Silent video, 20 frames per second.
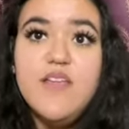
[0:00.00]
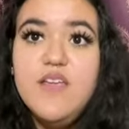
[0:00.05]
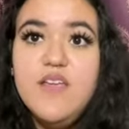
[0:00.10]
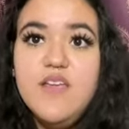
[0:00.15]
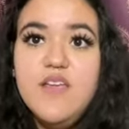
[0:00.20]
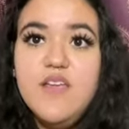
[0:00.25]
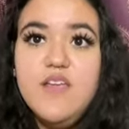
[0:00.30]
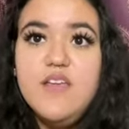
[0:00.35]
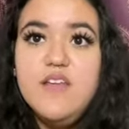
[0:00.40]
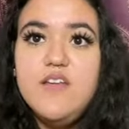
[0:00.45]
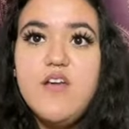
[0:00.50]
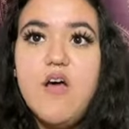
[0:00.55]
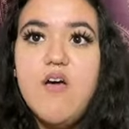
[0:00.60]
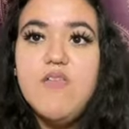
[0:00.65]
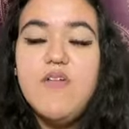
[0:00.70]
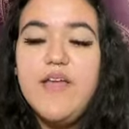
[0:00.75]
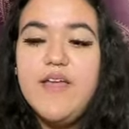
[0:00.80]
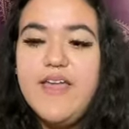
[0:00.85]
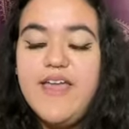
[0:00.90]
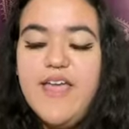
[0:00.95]

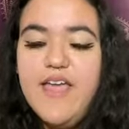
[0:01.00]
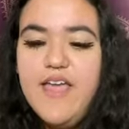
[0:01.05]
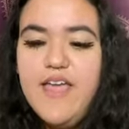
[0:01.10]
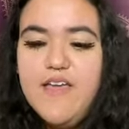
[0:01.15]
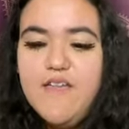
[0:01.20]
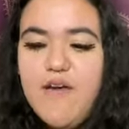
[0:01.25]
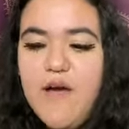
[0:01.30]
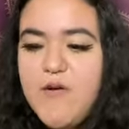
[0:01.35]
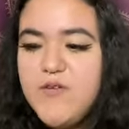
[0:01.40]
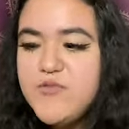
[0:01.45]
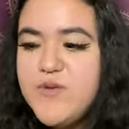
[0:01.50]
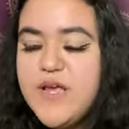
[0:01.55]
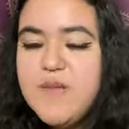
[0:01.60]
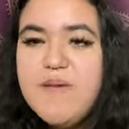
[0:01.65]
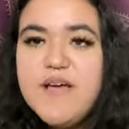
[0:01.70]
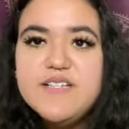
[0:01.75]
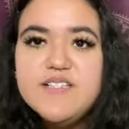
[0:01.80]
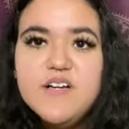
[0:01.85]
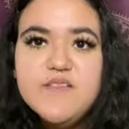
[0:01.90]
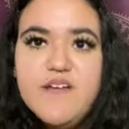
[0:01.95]
Like, if I was weighing
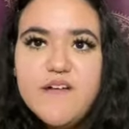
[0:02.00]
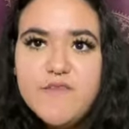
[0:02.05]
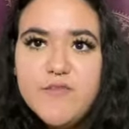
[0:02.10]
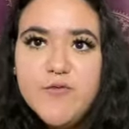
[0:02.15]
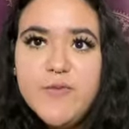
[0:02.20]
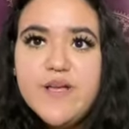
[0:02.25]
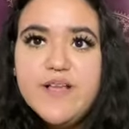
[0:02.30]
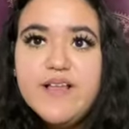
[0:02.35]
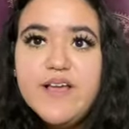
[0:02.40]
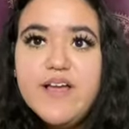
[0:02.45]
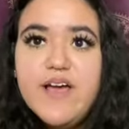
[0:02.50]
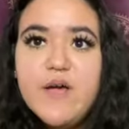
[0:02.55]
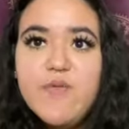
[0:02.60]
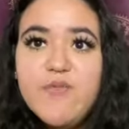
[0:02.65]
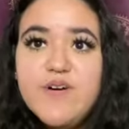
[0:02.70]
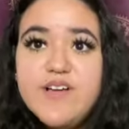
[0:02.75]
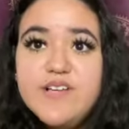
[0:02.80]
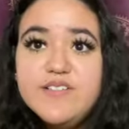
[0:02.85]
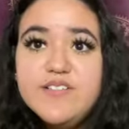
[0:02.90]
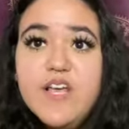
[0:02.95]
myself every week like I
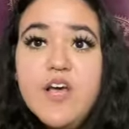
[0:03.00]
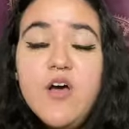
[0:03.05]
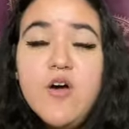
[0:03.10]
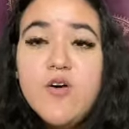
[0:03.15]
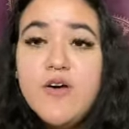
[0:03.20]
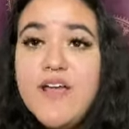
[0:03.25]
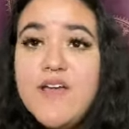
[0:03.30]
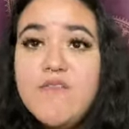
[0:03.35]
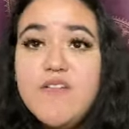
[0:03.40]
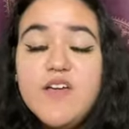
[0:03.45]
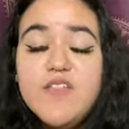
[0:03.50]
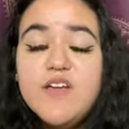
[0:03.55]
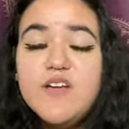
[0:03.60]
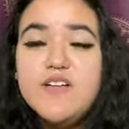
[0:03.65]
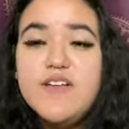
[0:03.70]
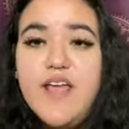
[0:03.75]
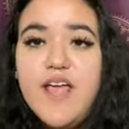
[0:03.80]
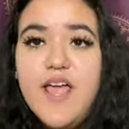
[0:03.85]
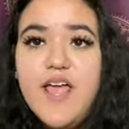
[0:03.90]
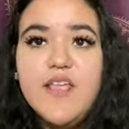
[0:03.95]
was, or every other
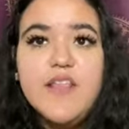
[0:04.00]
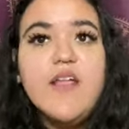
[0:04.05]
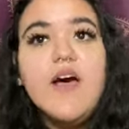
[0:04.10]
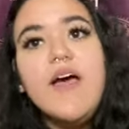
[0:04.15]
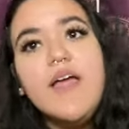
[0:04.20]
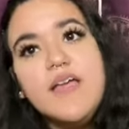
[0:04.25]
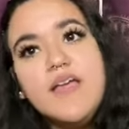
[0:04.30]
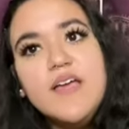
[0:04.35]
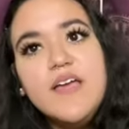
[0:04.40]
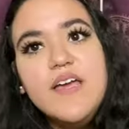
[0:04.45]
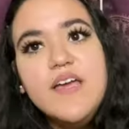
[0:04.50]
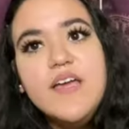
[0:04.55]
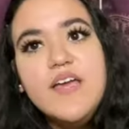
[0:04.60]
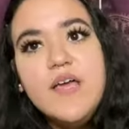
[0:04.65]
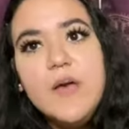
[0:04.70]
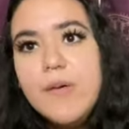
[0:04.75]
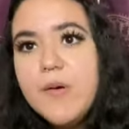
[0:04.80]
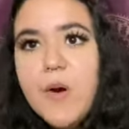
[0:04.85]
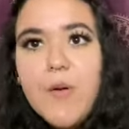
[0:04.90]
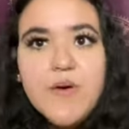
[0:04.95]
day, like, it
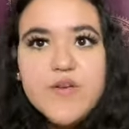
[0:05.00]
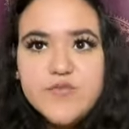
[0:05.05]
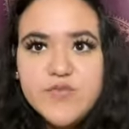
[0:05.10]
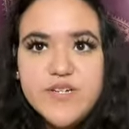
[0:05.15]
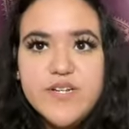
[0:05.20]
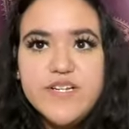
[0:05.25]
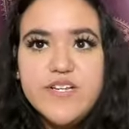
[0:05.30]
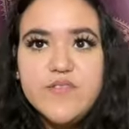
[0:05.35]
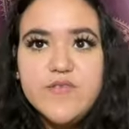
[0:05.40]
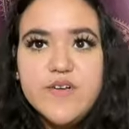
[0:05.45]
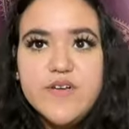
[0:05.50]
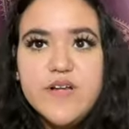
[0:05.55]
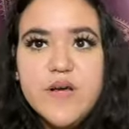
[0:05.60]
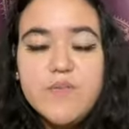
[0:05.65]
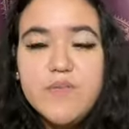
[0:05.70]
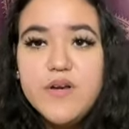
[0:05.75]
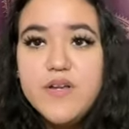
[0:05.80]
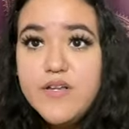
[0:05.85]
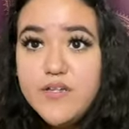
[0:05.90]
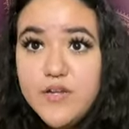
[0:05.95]
would always read a different
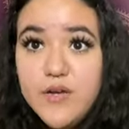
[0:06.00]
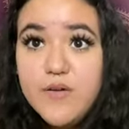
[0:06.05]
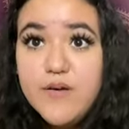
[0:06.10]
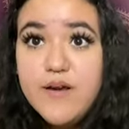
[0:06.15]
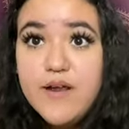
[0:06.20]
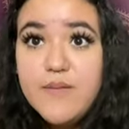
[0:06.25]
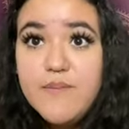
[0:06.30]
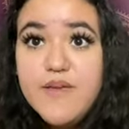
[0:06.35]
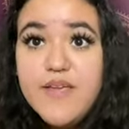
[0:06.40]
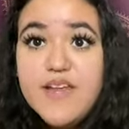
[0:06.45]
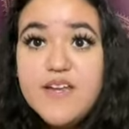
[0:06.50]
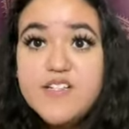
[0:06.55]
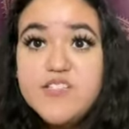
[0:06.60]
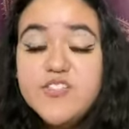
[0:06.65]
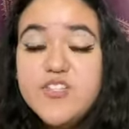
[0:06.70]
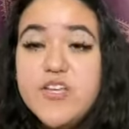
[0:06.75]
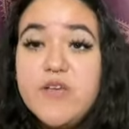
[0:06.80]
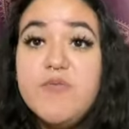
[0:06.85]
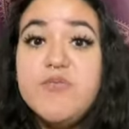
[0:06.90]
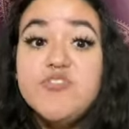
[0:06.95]
number, you know what I mean? So,
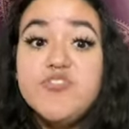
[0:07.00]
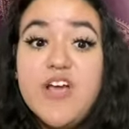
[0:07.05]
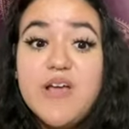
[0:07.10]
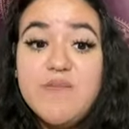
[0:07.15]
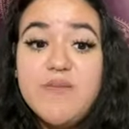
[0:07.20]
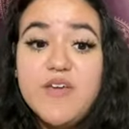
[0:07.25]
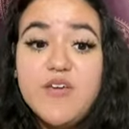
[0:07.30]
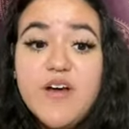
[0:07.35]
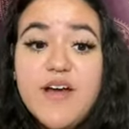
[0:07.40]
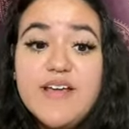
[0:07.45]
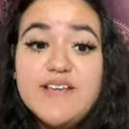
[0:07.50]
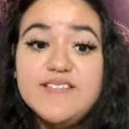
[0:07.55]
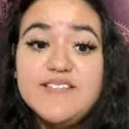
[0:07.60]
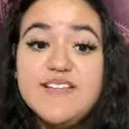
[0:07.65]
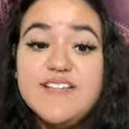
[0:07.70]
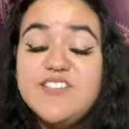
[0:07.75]
it would drive me crazy.